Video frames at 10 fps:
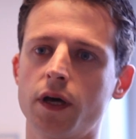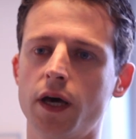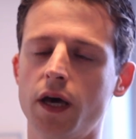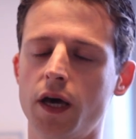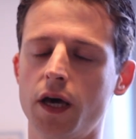
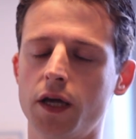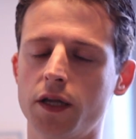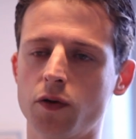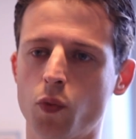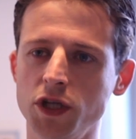
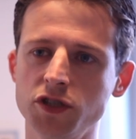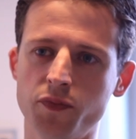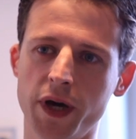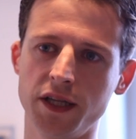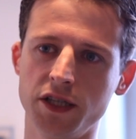And once
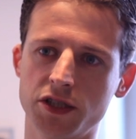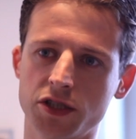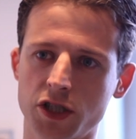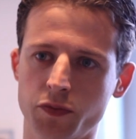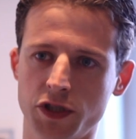you've made these
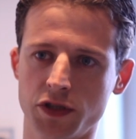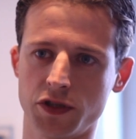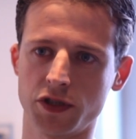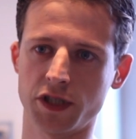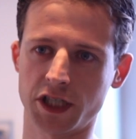
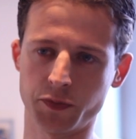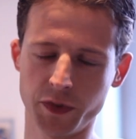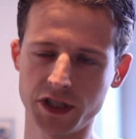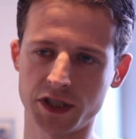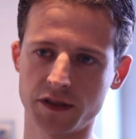assumptions
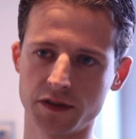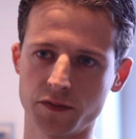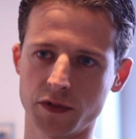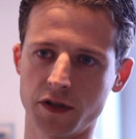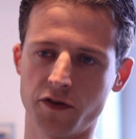explicit,
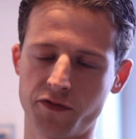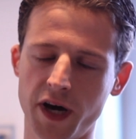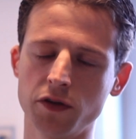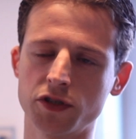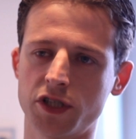the
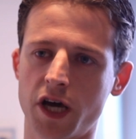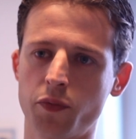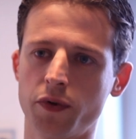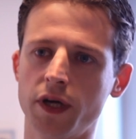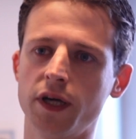final
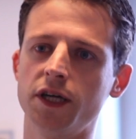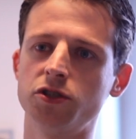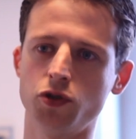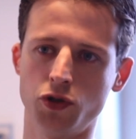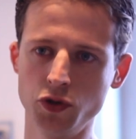step
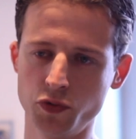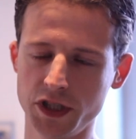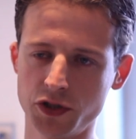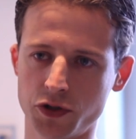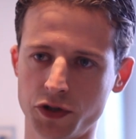is to do
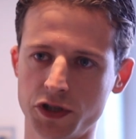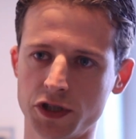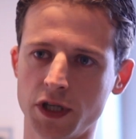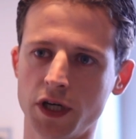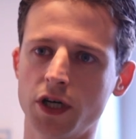
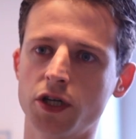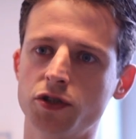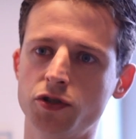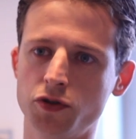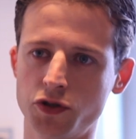research
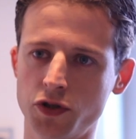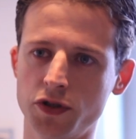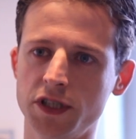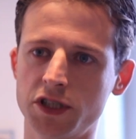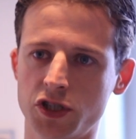to
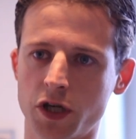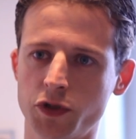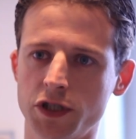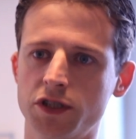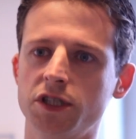turn these
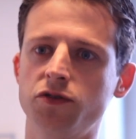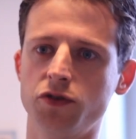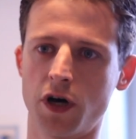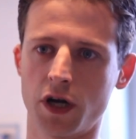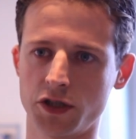assumptions into
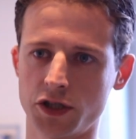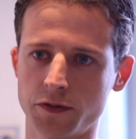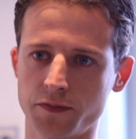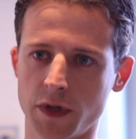knowledge.